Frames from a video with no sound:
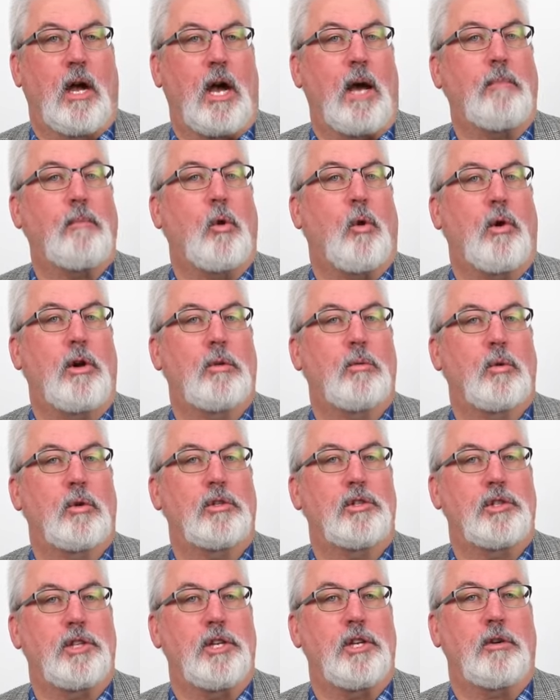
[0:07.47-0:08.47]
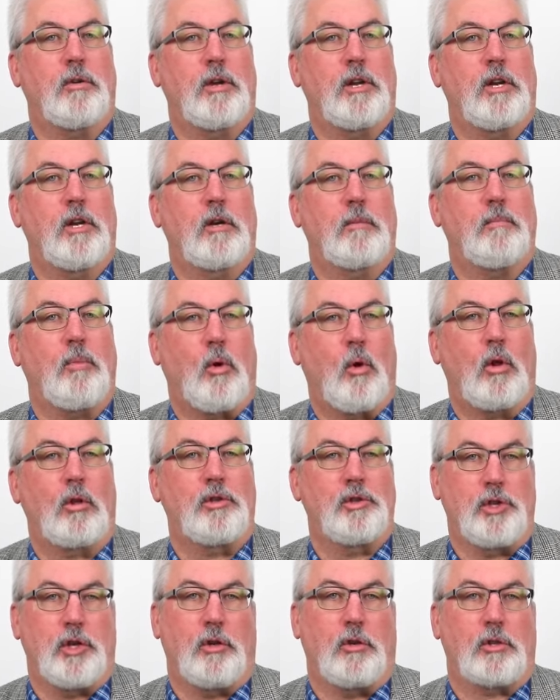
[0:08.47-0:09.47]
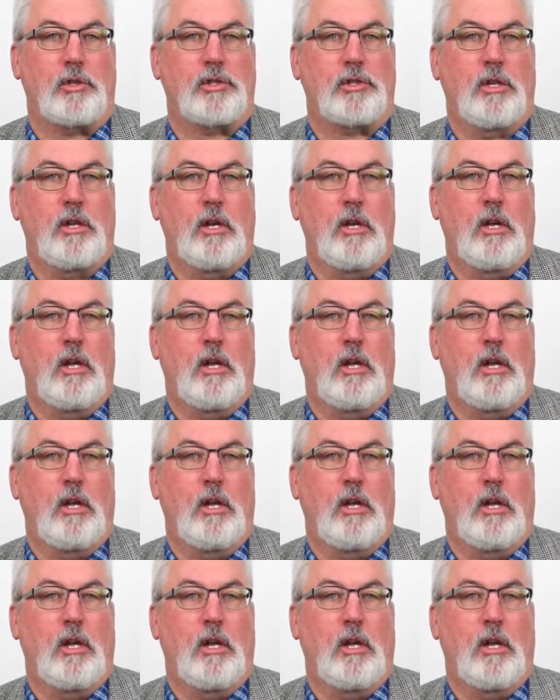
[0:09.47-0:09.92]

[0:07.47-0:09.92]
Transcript: I'm CoinWorld Senior Editor Paul Gilkes.